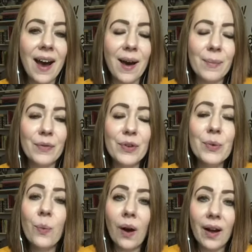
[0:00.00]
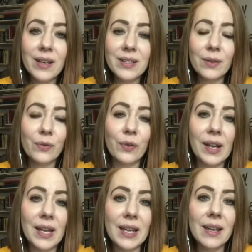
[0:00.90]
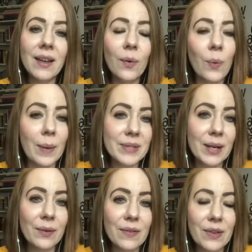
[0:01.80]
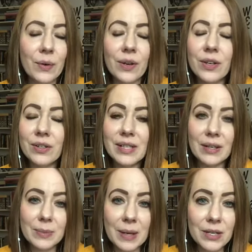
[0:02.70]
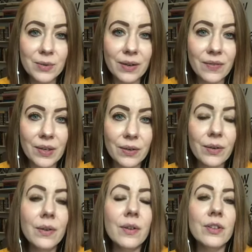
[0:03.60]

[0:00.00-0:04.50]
If you want a free website review or your sales page review,